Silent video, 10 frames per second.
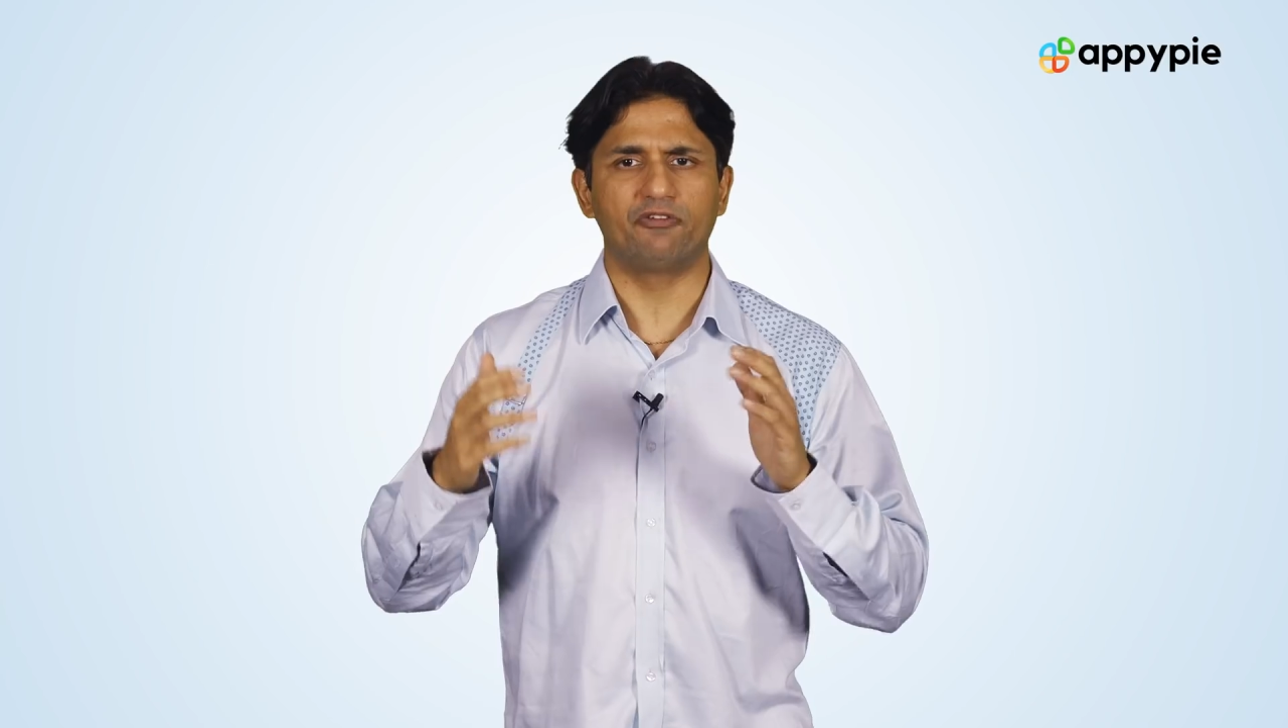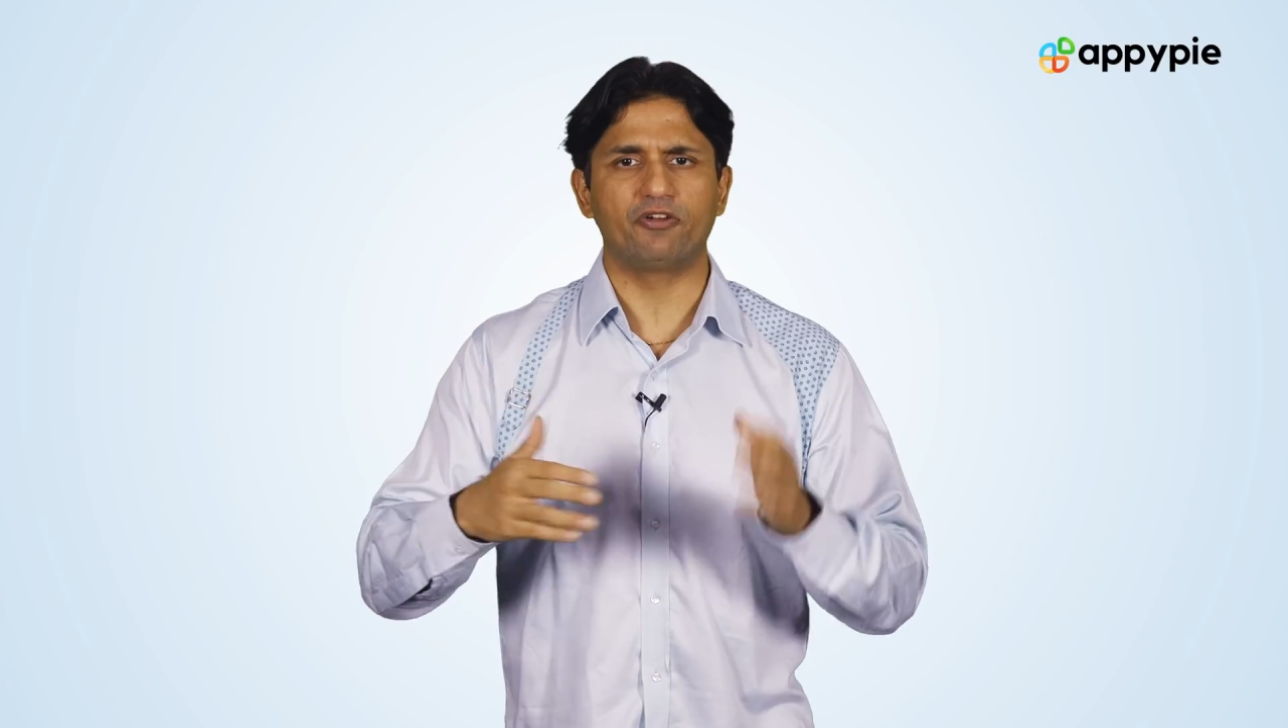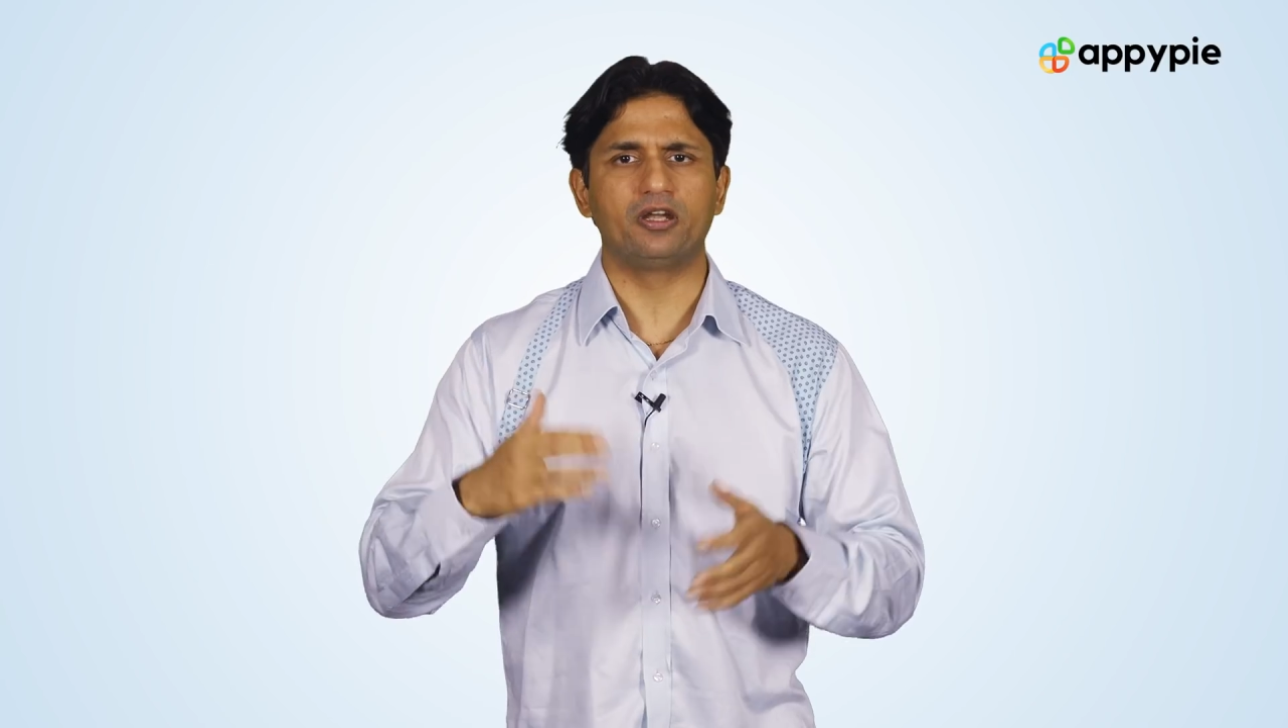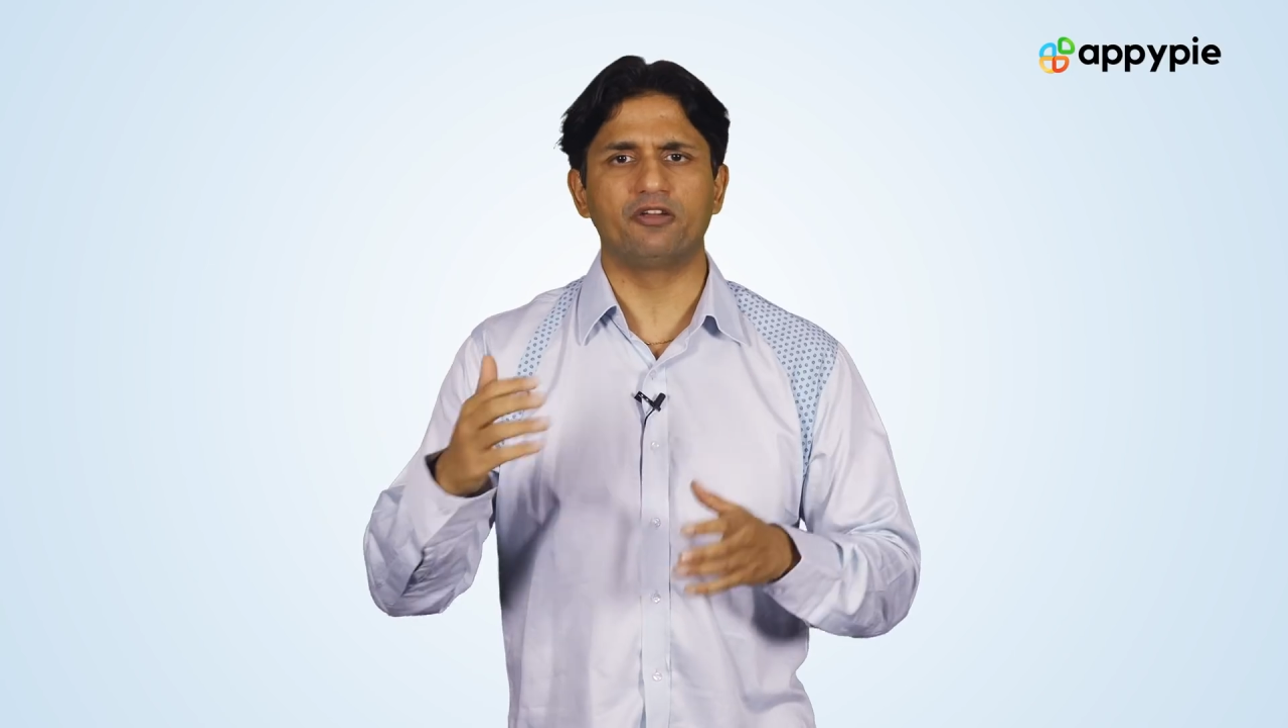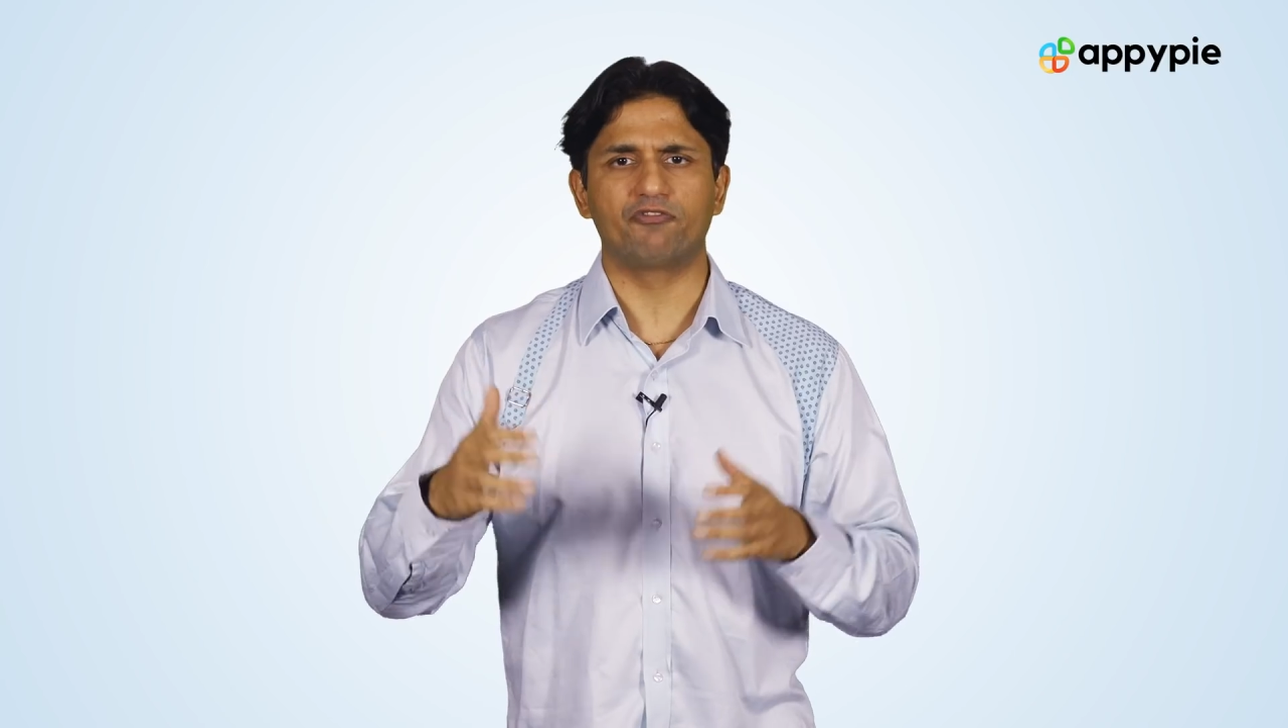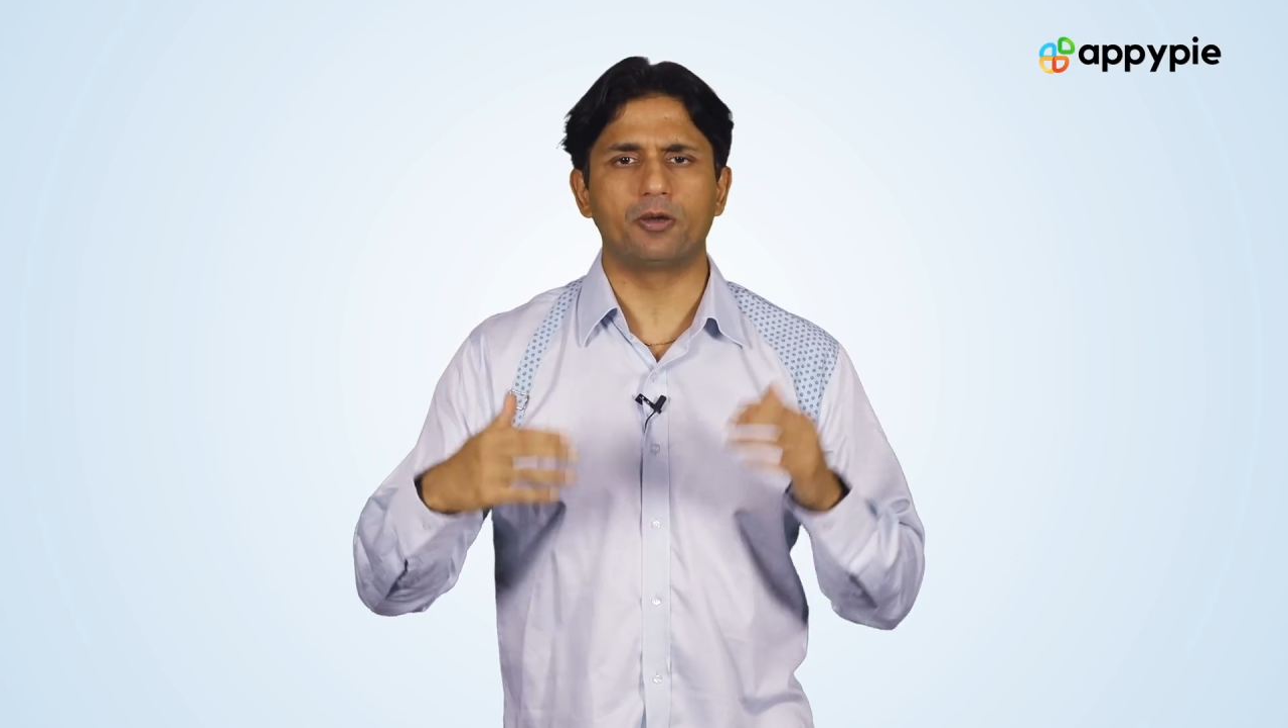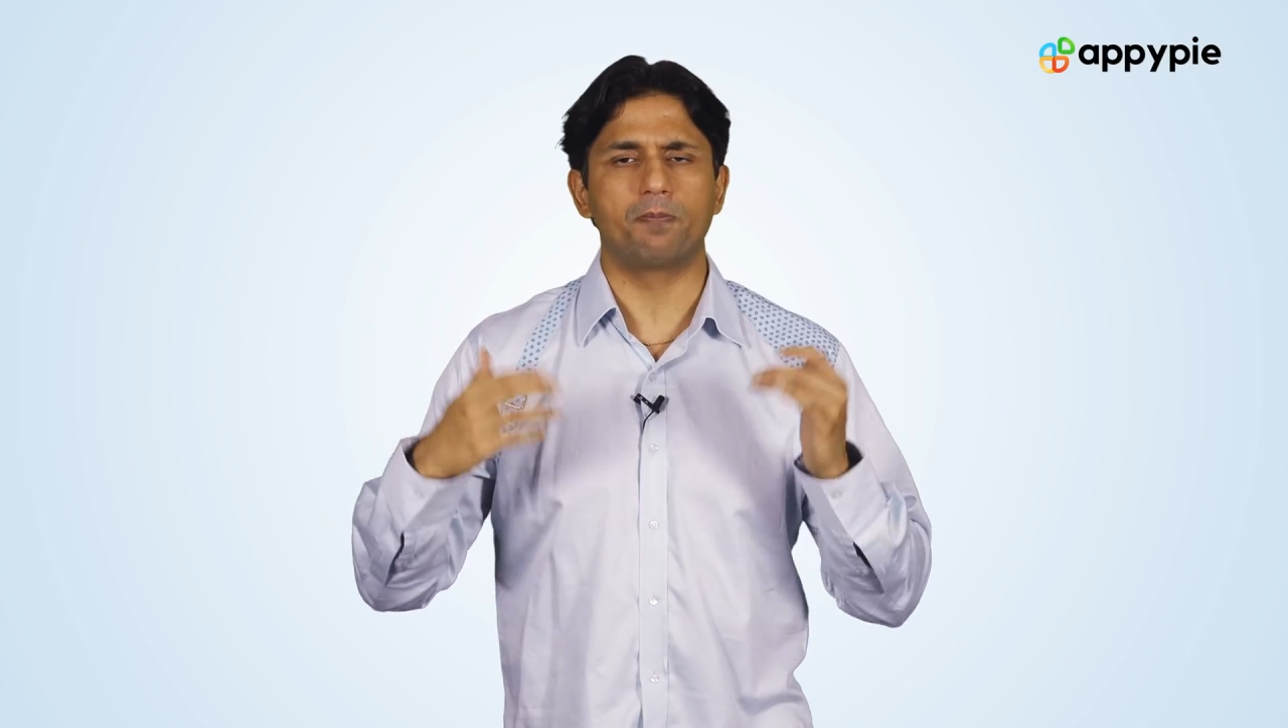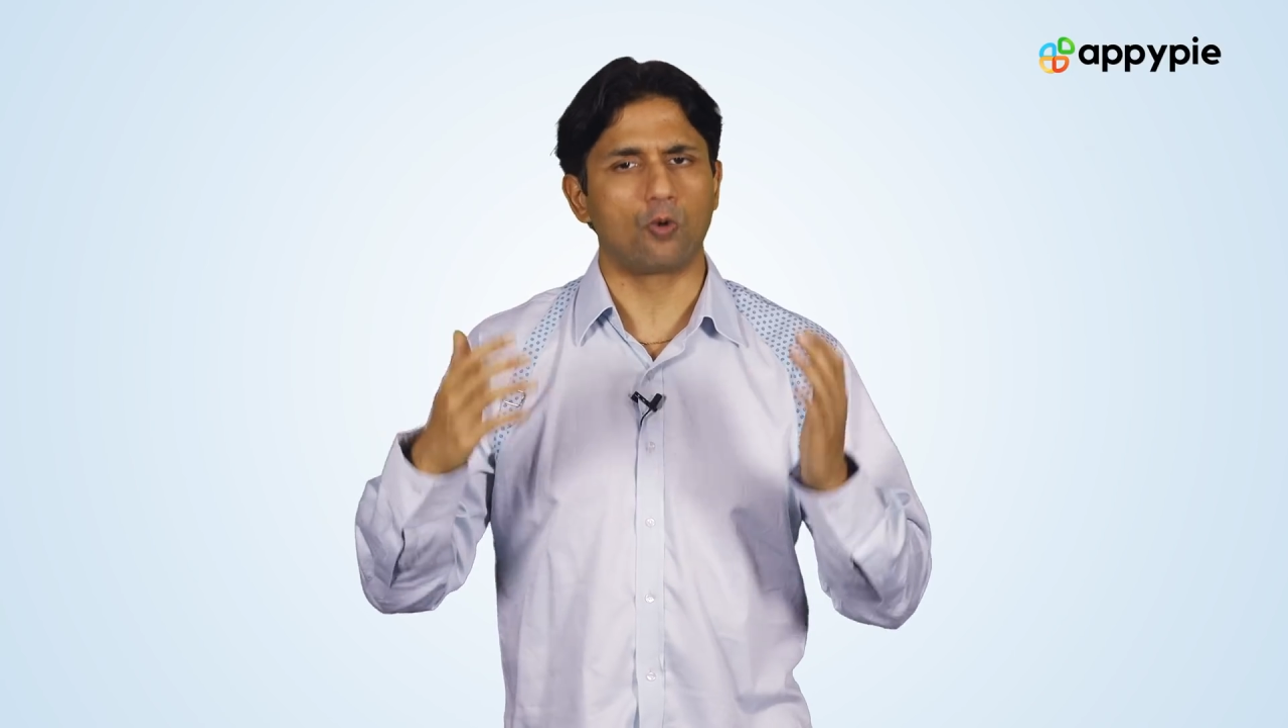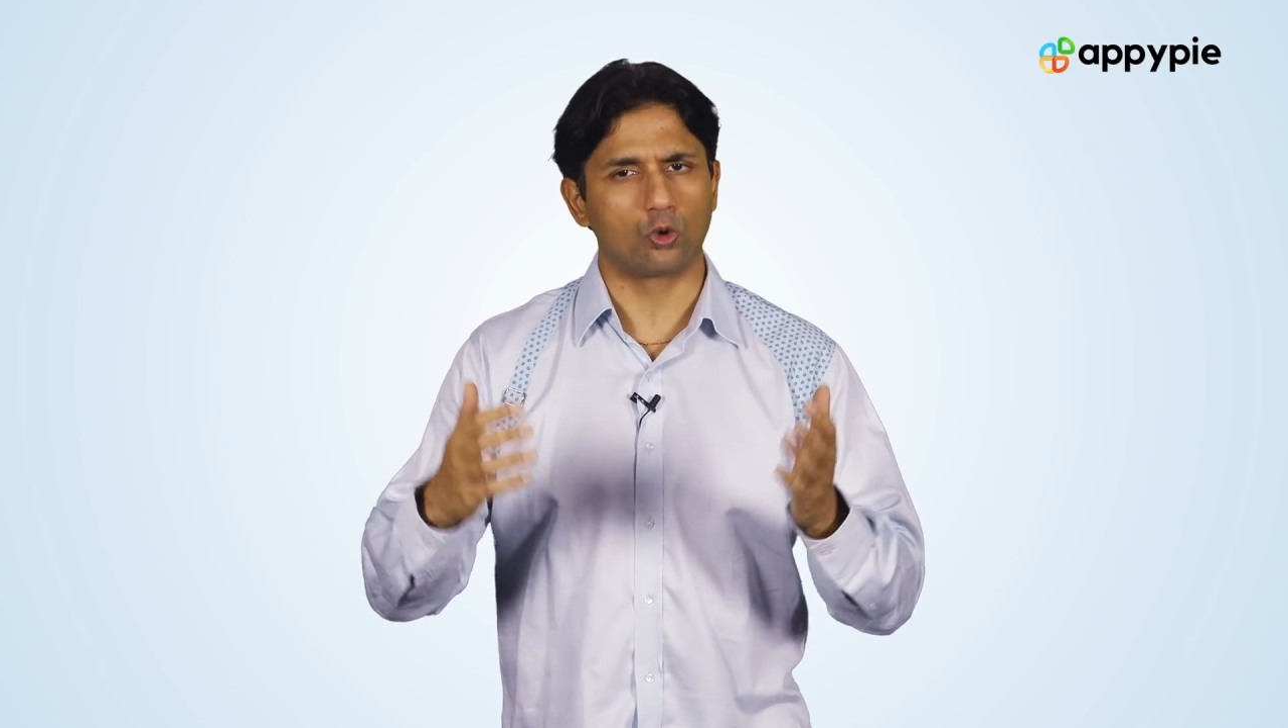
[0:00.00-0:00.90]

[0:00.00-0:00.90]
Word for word: different